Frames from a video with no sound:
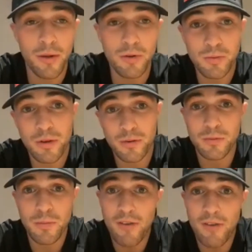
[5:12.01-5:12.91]
he was
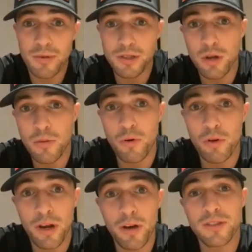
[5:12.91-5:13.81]
married to turn pro,
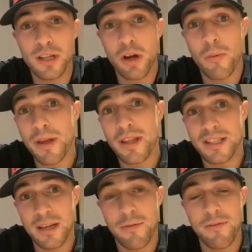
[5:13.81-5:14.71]
and then obviously I got beat in the
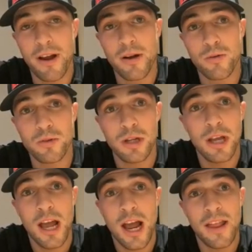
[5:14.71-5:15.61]
semi-finals,
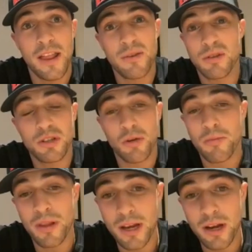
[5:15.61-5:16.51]
and then he was just on
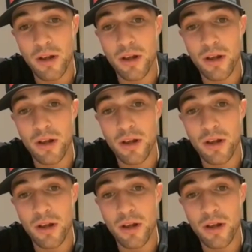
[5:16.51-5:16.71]
me then,